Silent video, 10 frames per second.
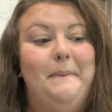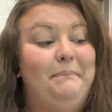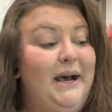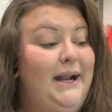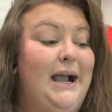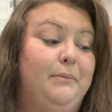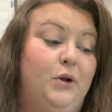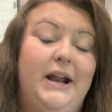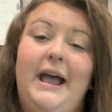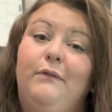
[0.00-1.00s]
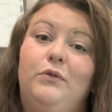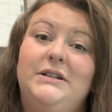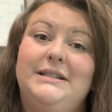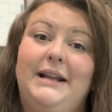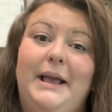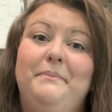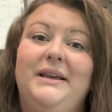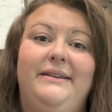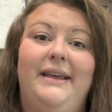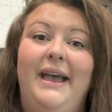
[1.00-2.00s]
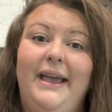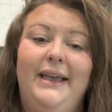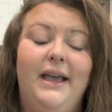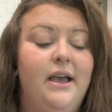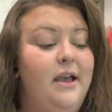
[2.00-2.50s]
but I'm going to have one today midday,